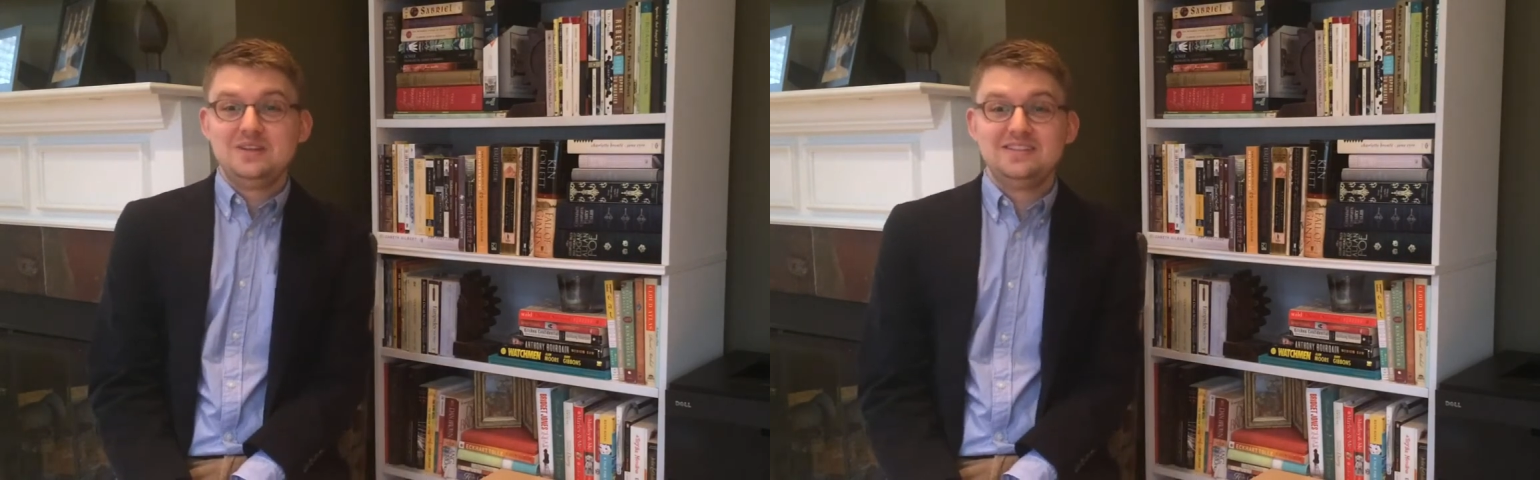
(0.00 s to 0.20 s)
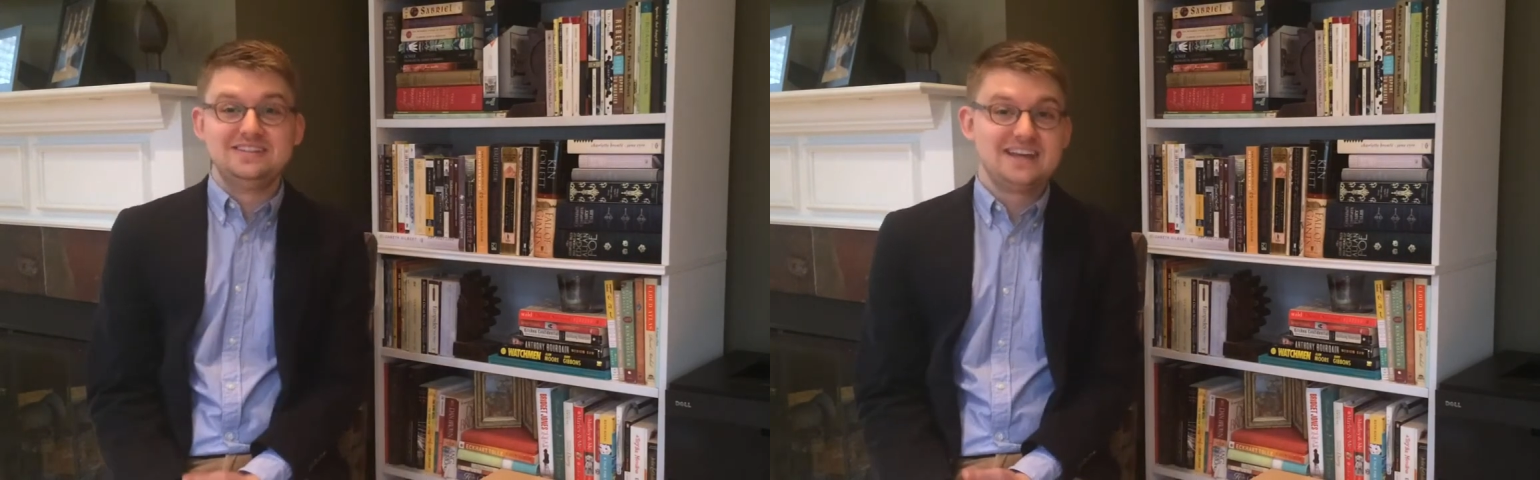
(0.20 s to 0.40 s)

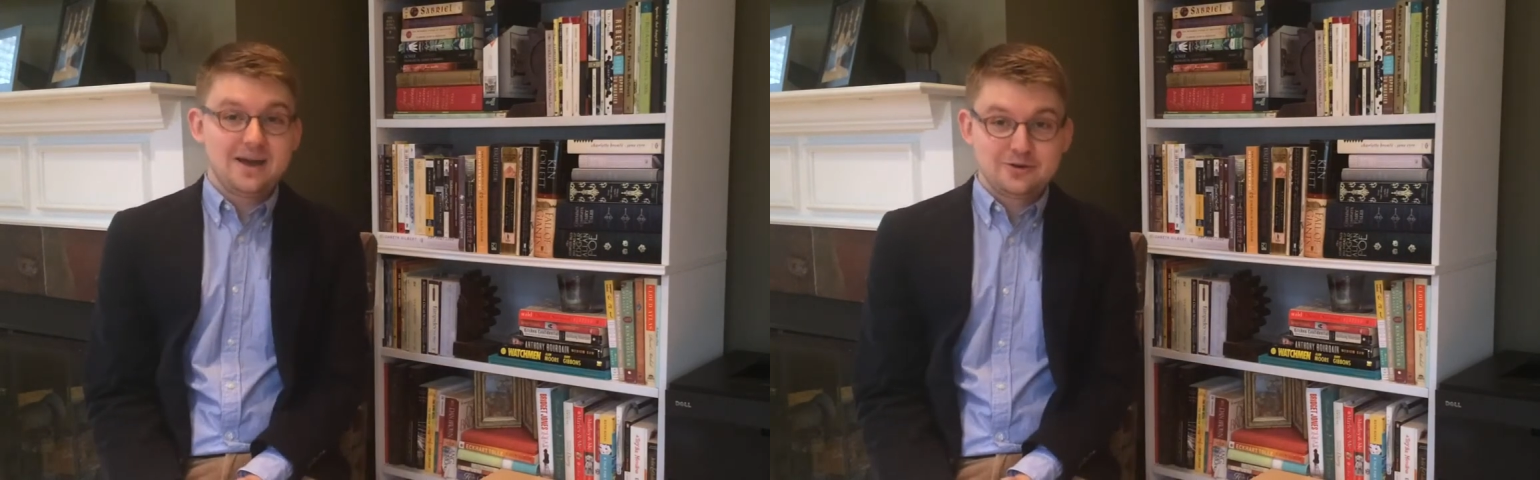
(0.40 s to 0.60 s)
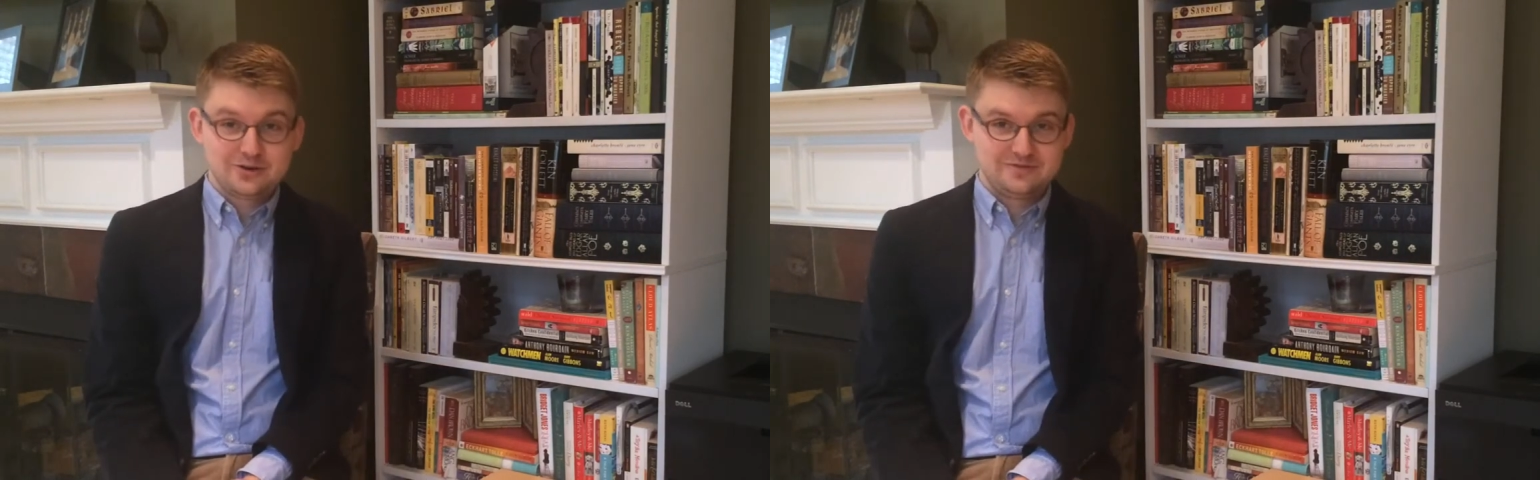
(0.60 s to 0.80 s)
the
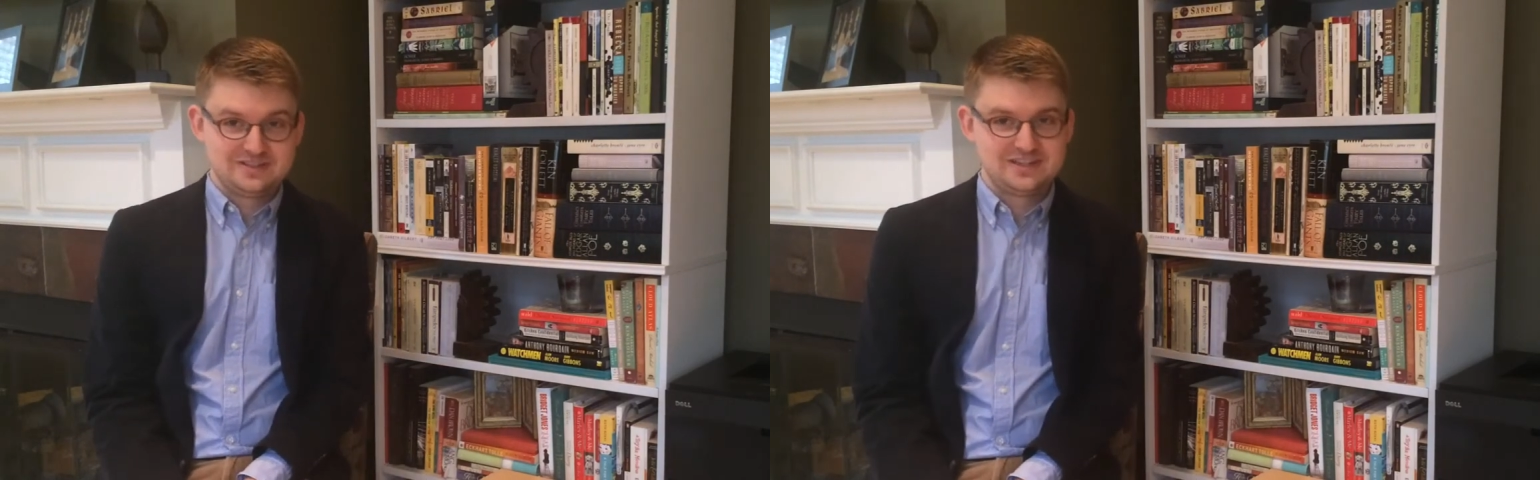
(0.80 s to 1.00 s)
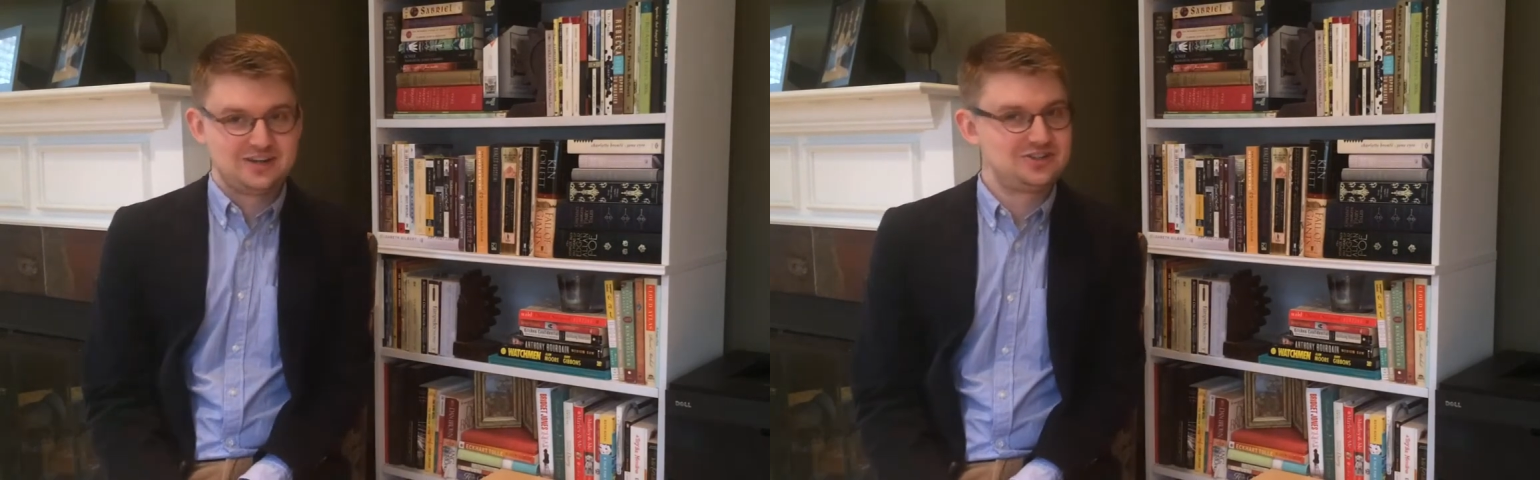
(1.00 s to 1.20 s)
doubter of a
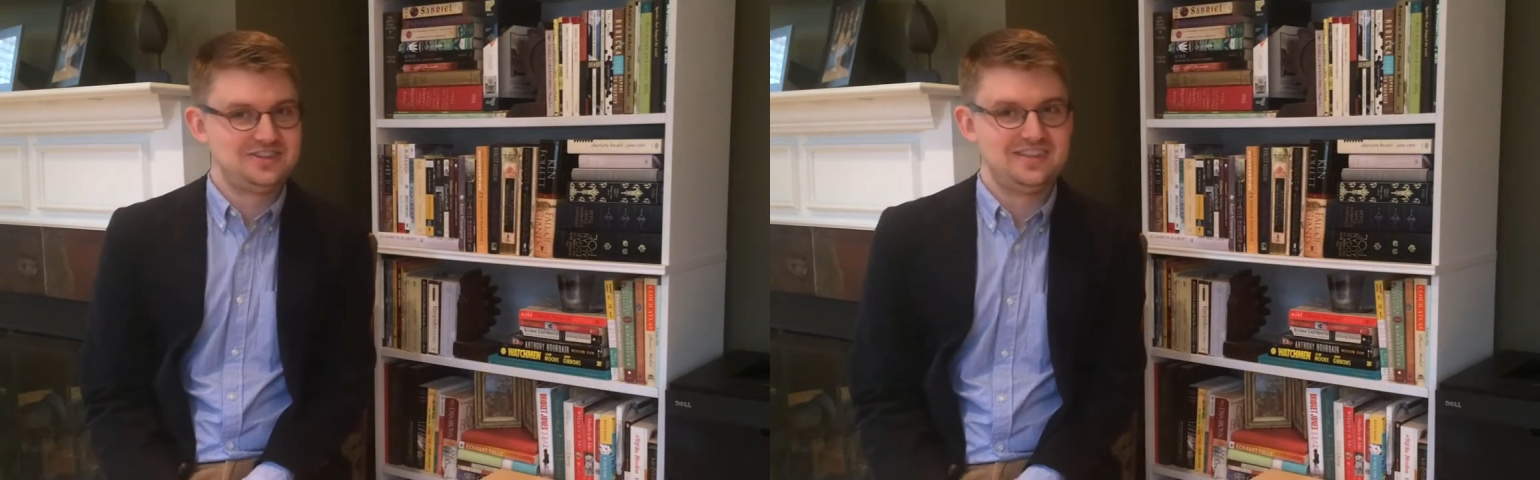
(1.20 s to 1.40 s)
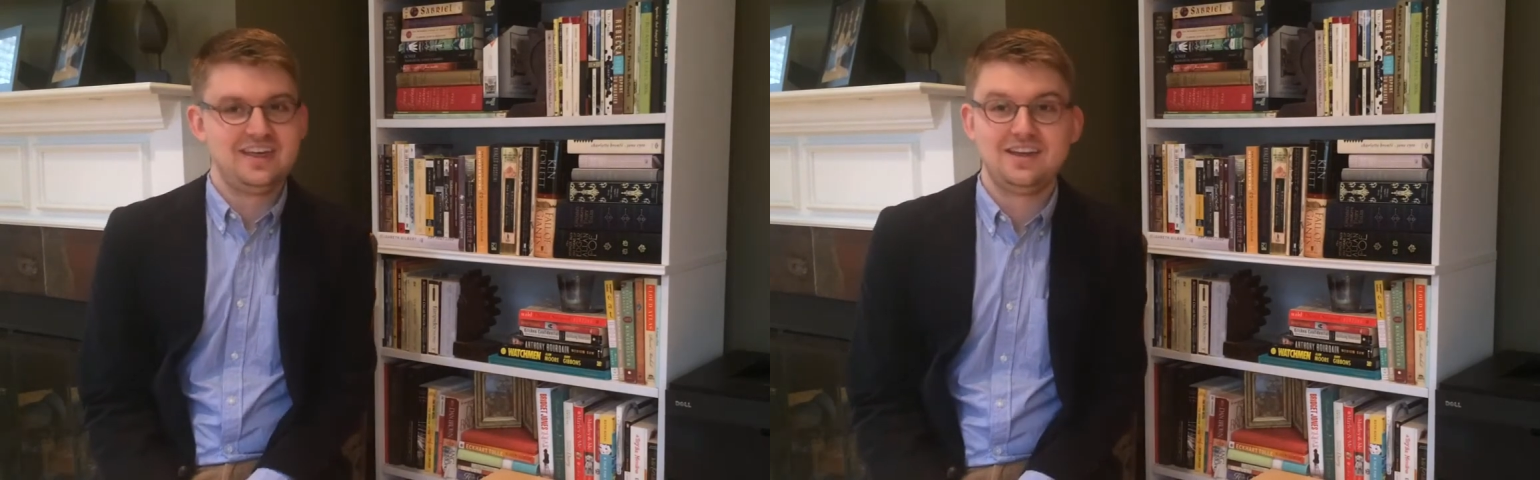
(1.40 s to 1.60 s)

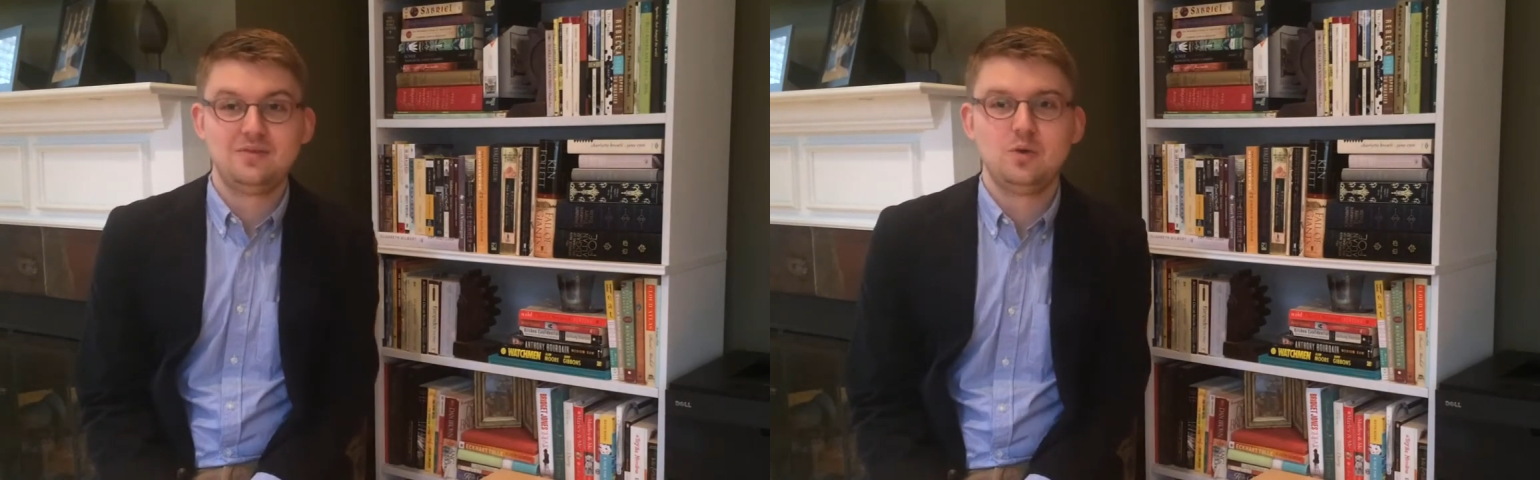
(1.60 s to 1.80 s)
section then,